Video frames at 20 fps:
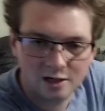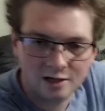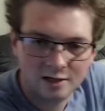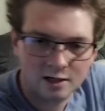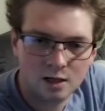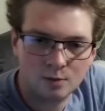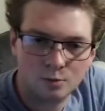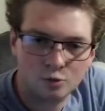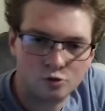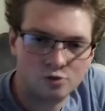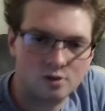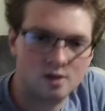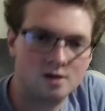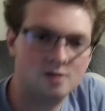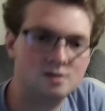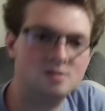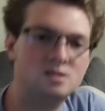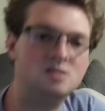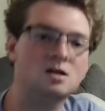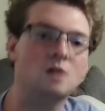a couple
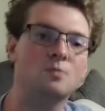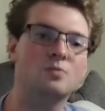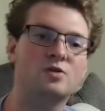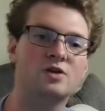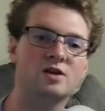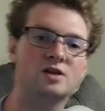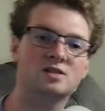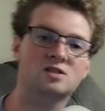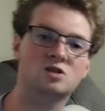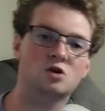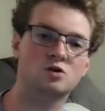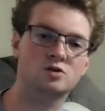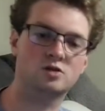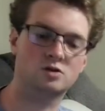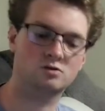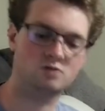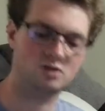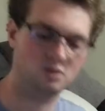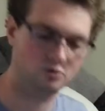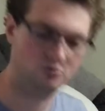things. Some things also
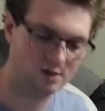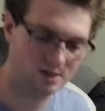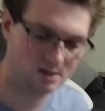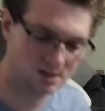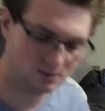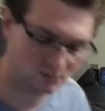still need some